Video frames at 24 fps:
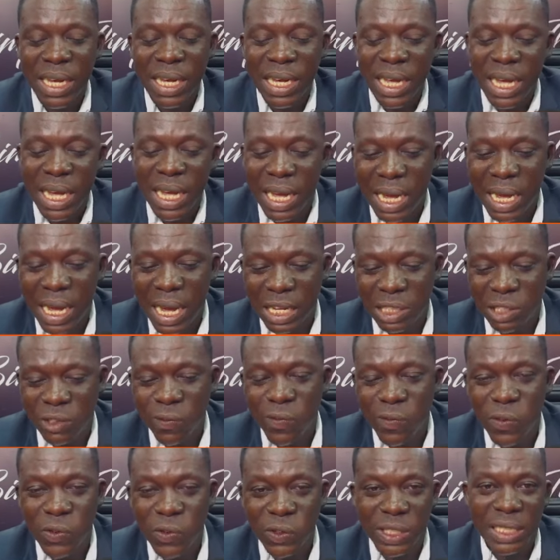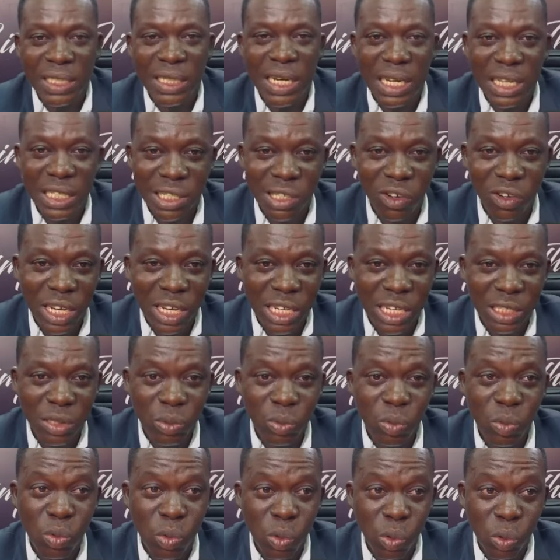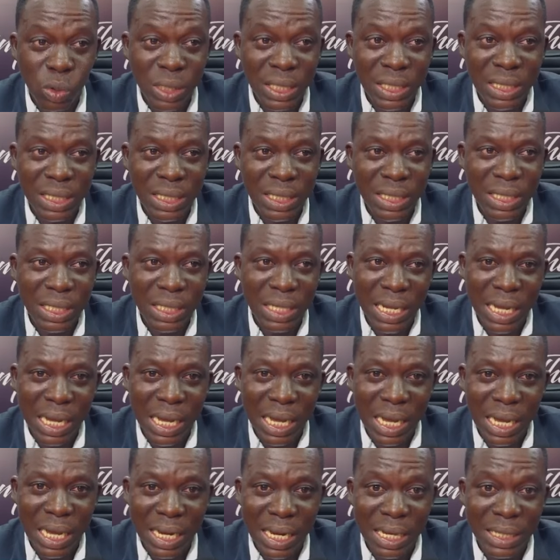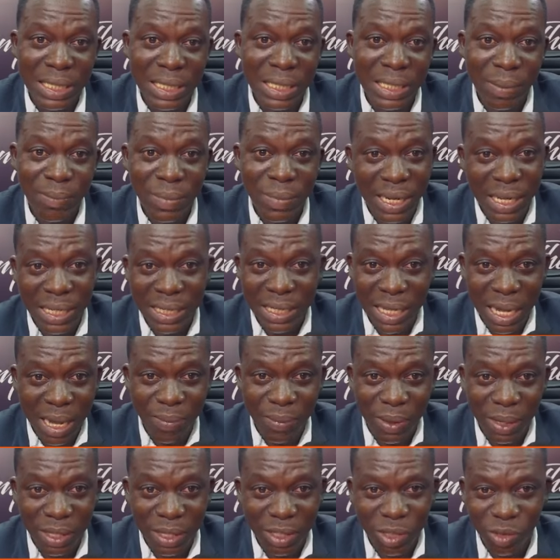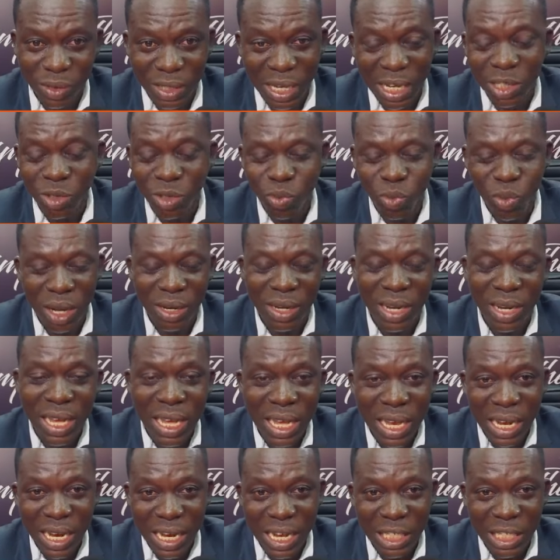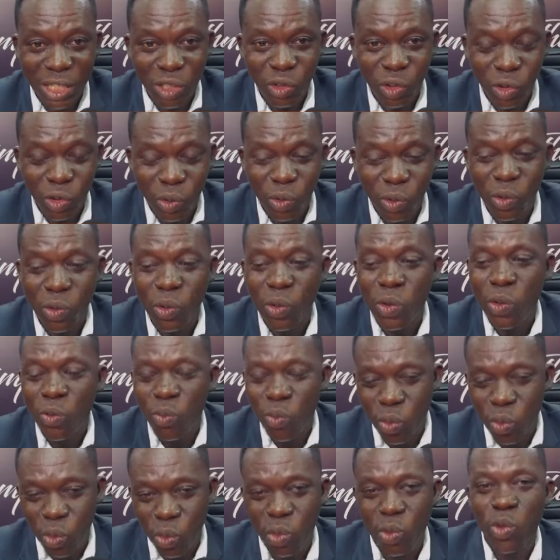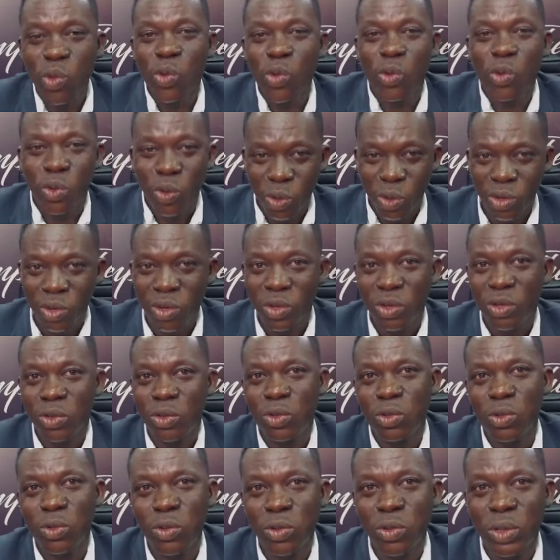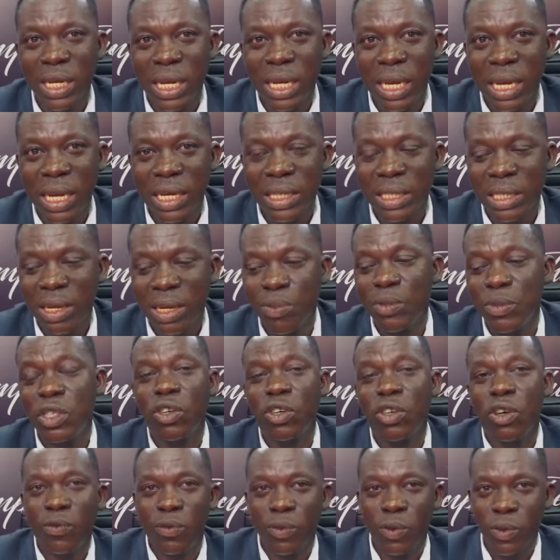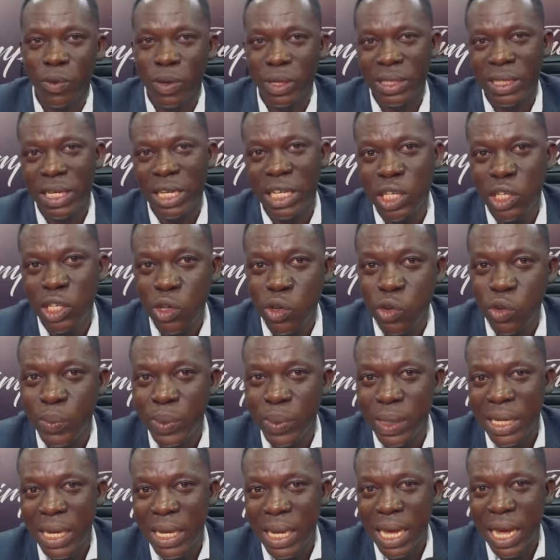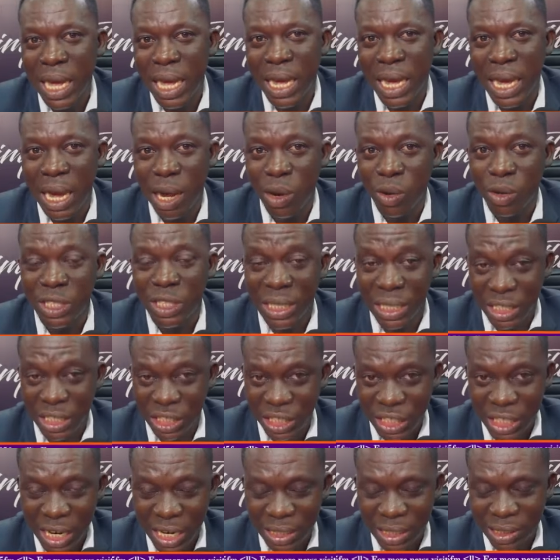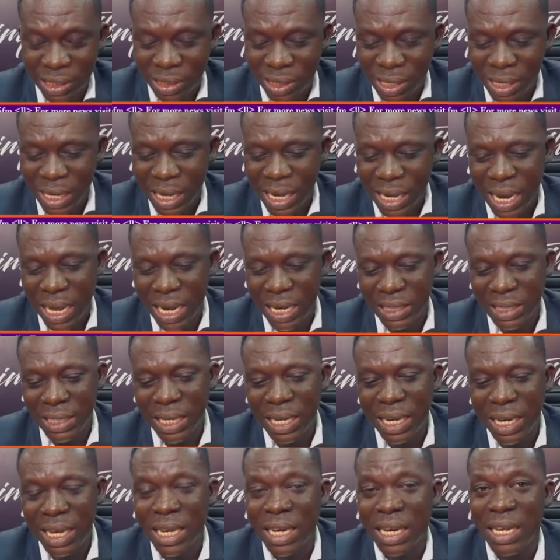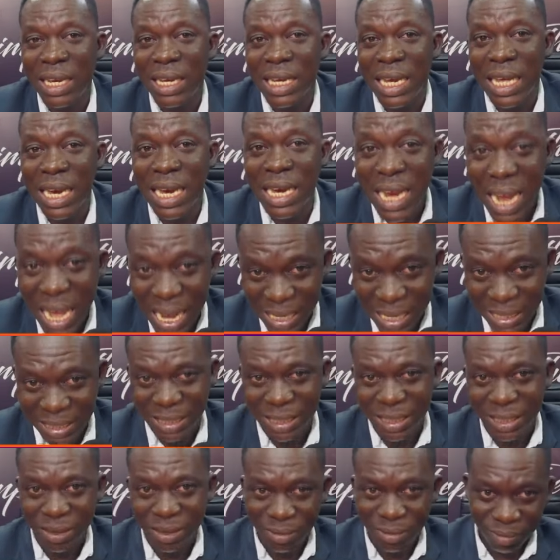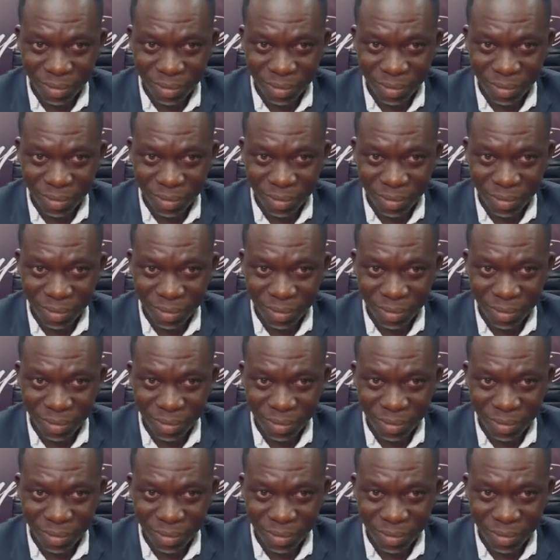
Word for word: uh, Forson and his lawyers will notice uh, that something is happening. So that one, let's not go. We'll go through the submission of no and you'll be uh, discharged. Mm -hmm. And he said, the night,